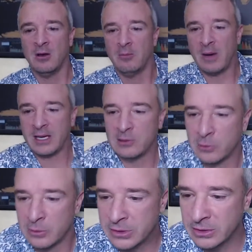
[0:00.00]
Mike
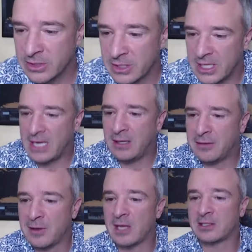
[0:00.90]
LaRusso says, any
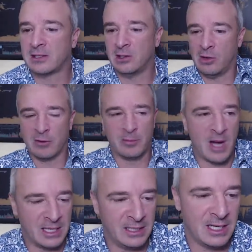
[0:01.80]
thoughts on an
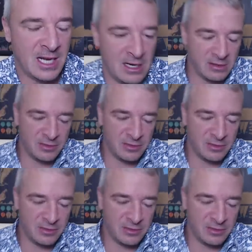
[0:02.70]
overbought indicator?